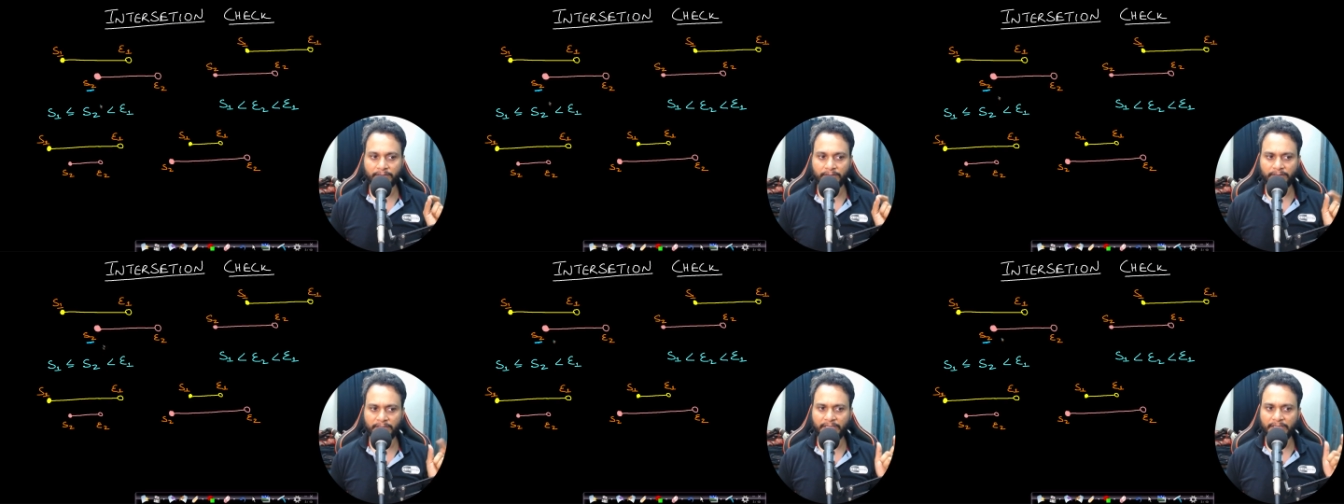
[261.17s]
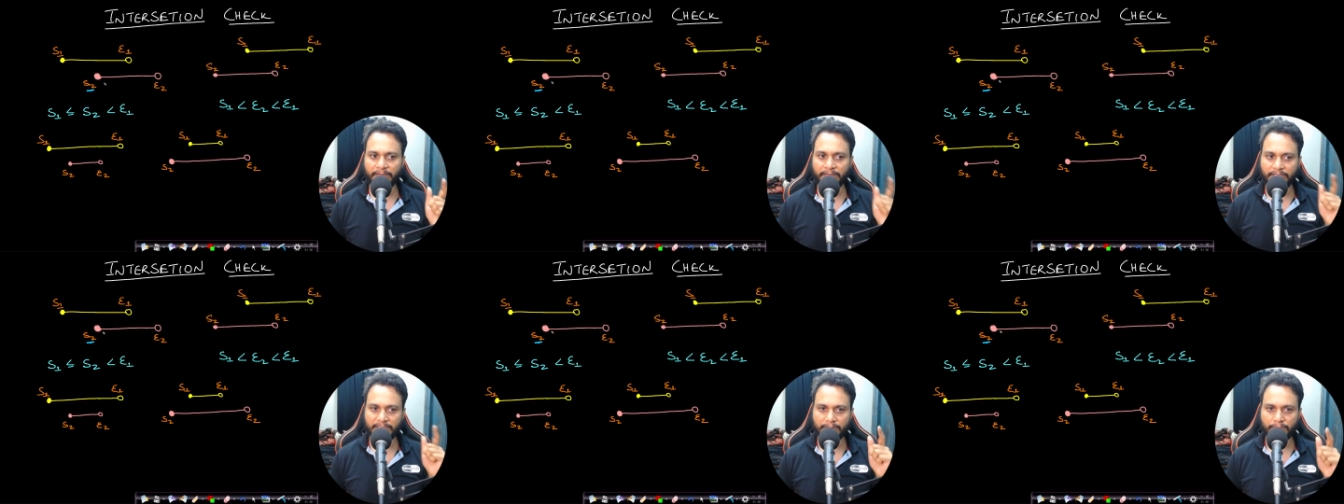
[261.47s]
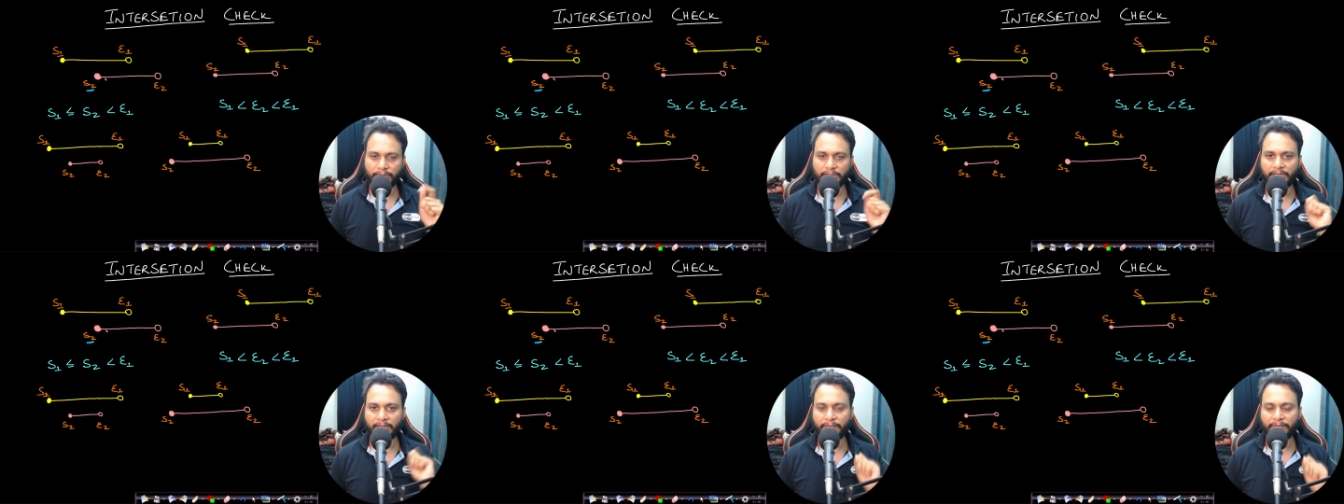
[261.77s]
then
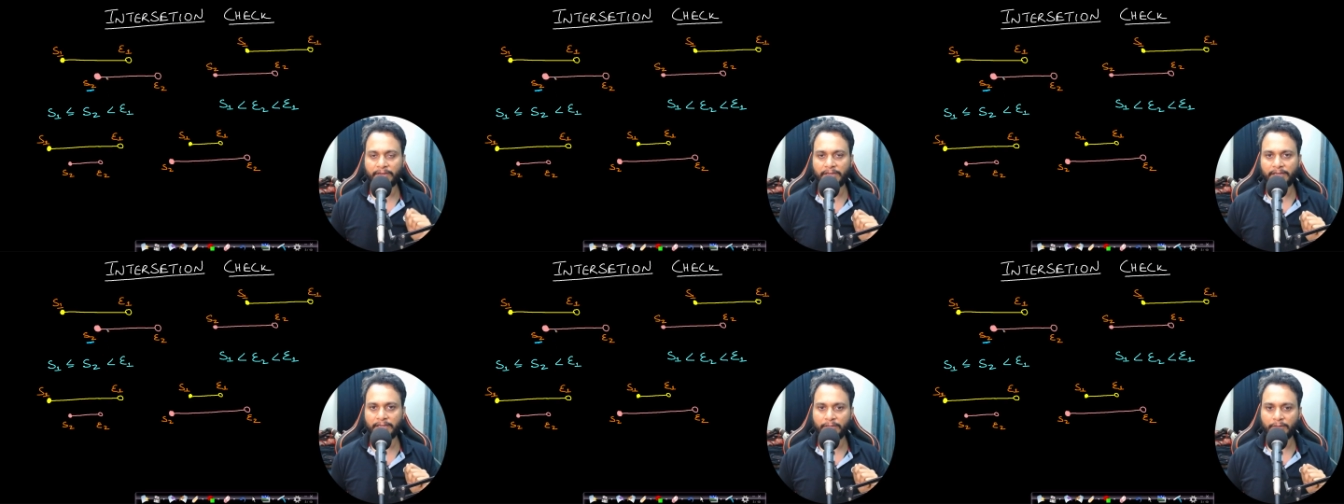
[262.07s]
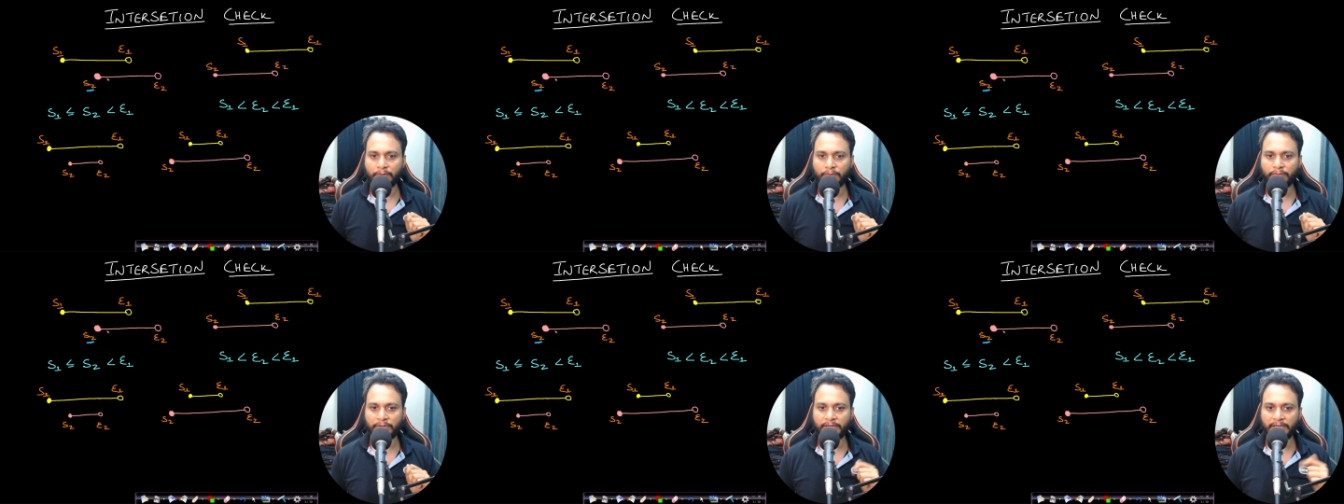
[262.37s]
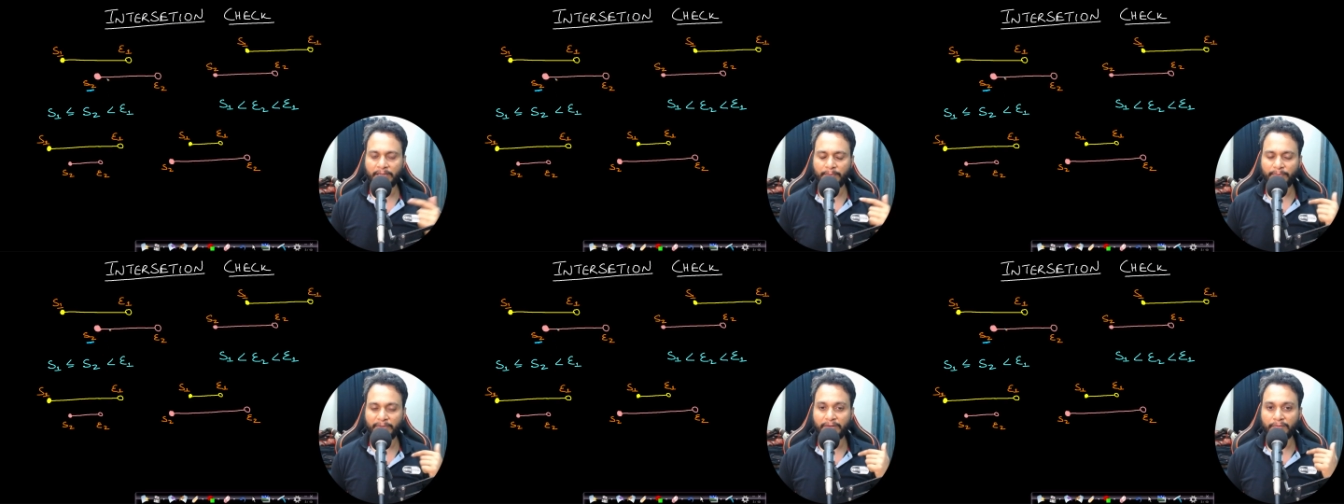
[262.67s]
this will definitely
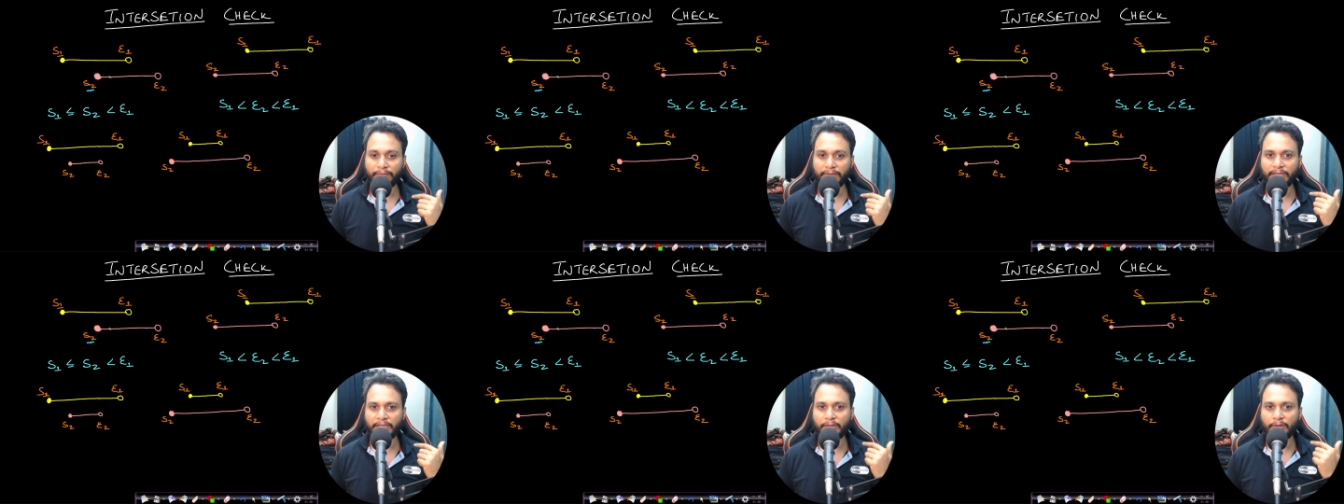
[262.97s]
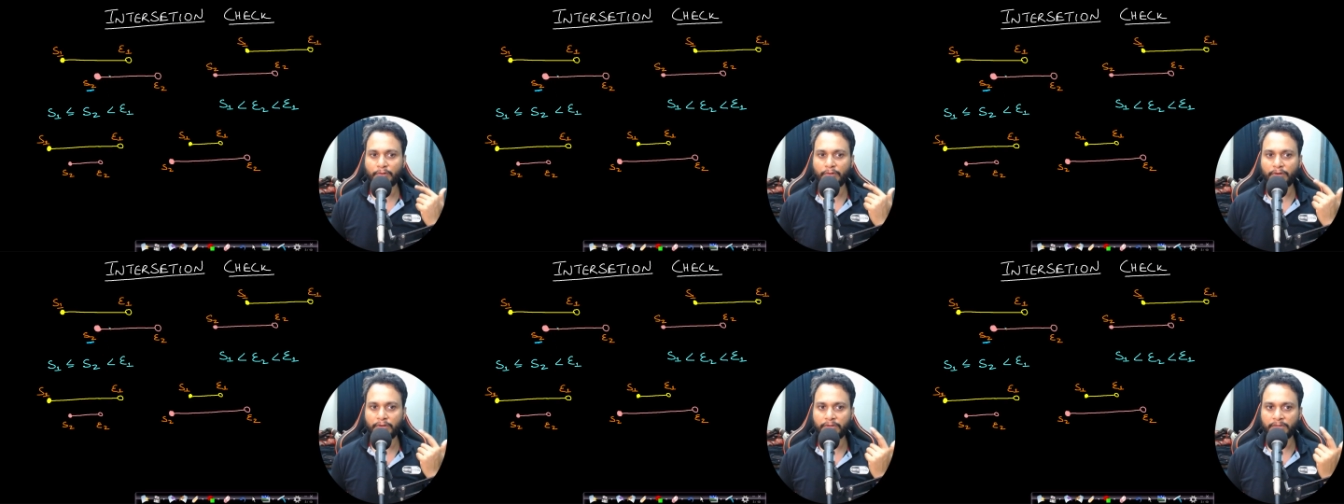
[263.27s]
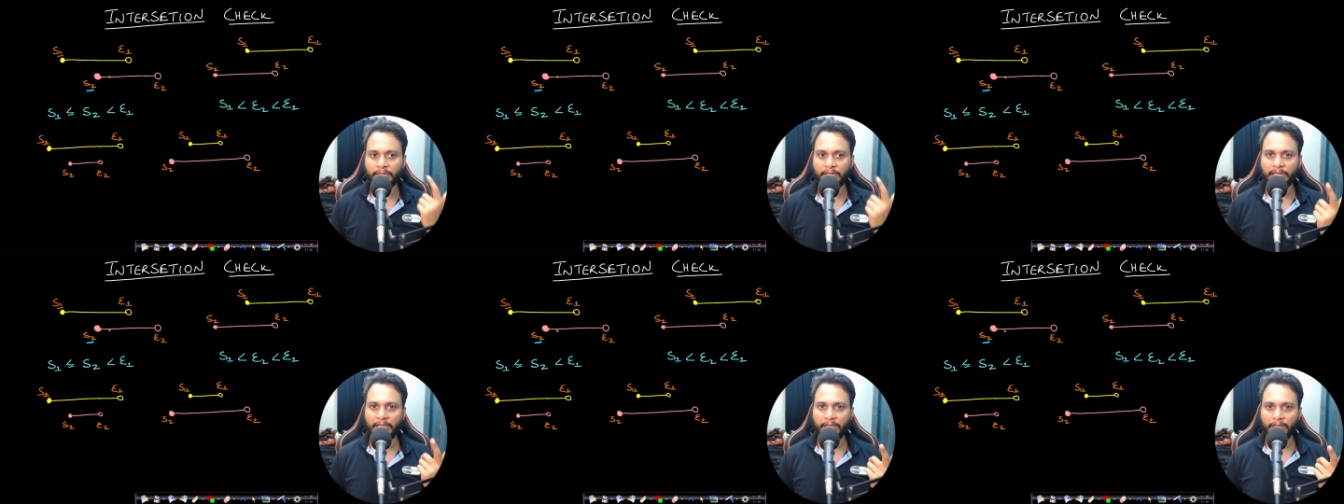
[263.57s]
overlap and we
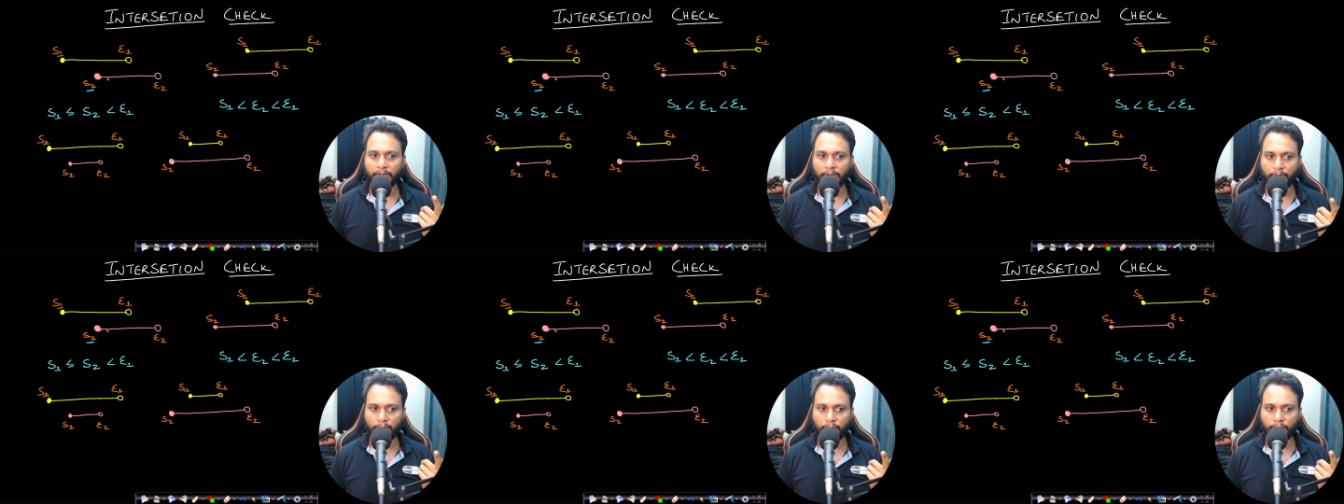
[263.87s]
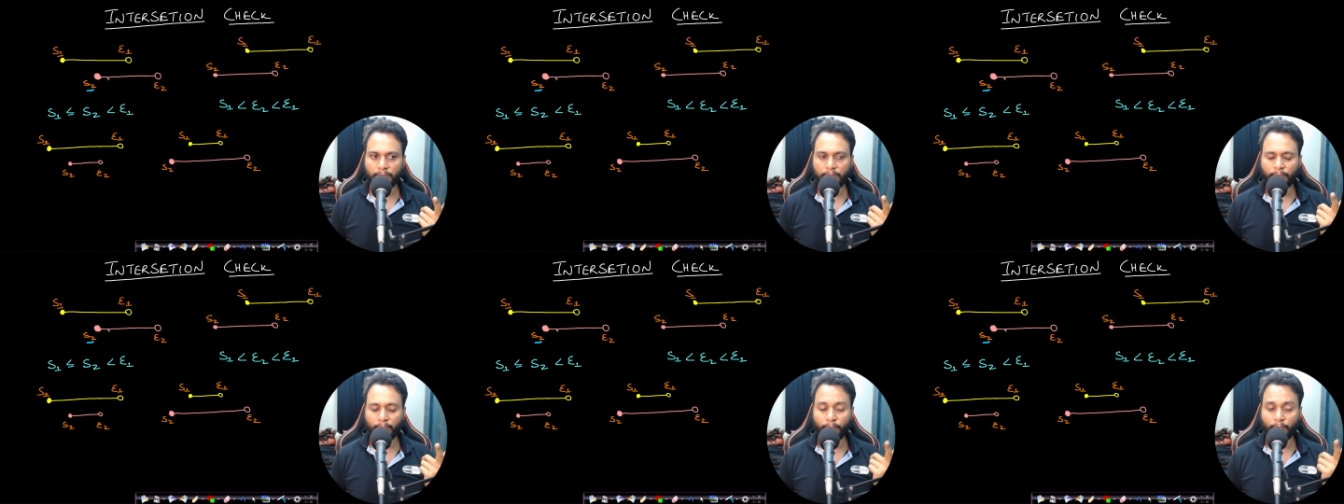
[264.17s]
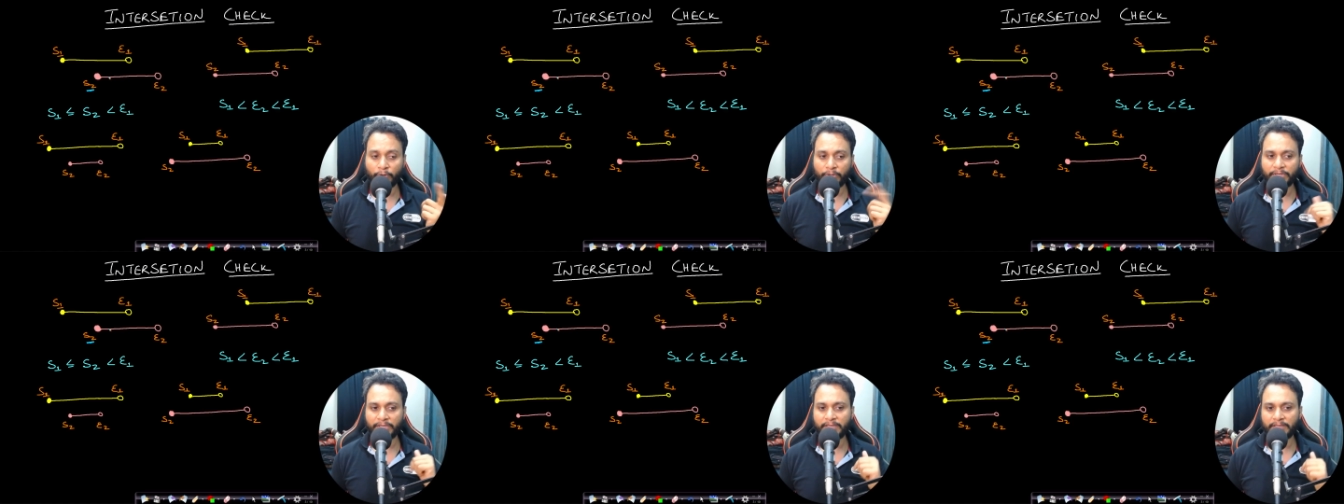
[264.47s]
cannot do
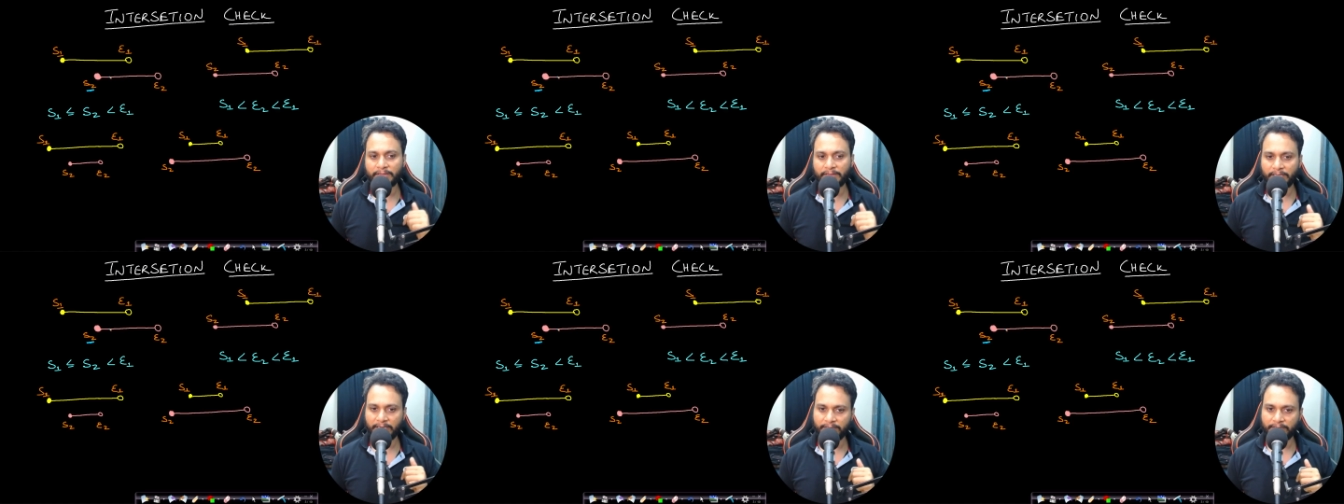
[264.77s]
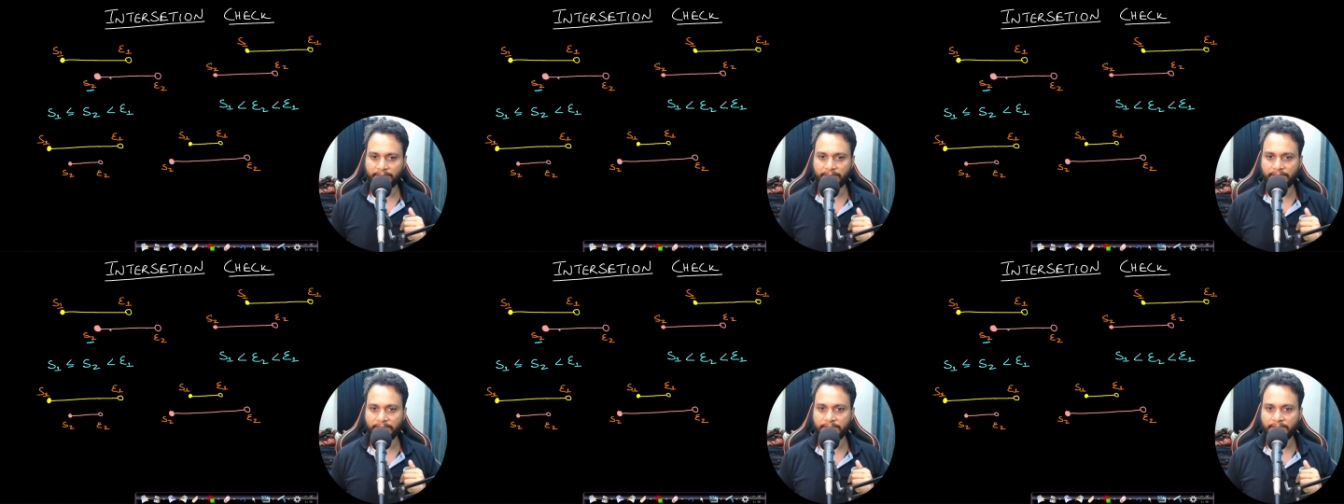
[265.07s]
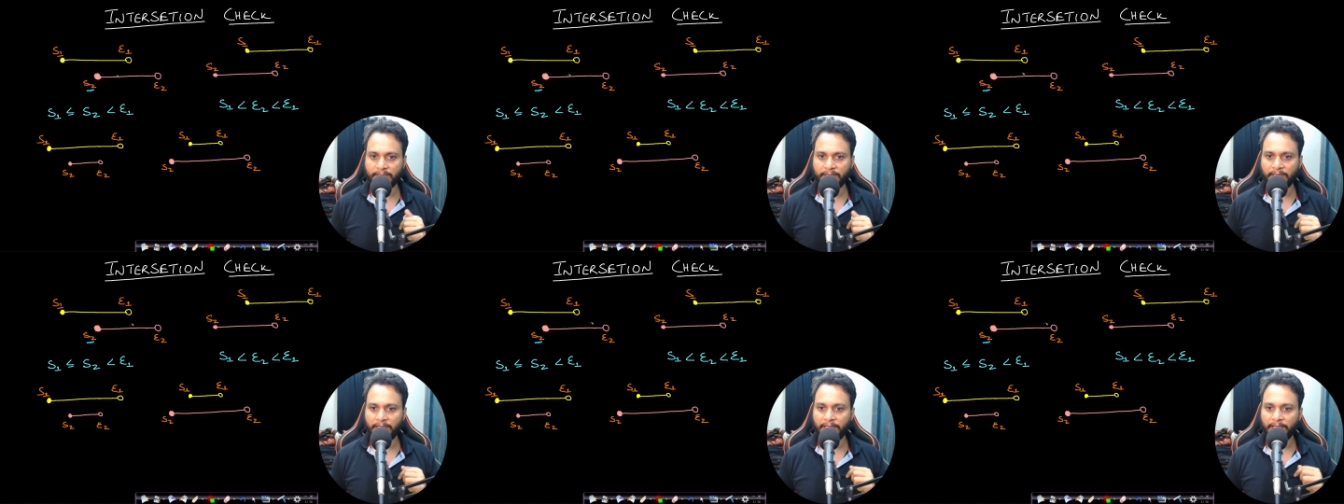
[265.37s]
booking in that case.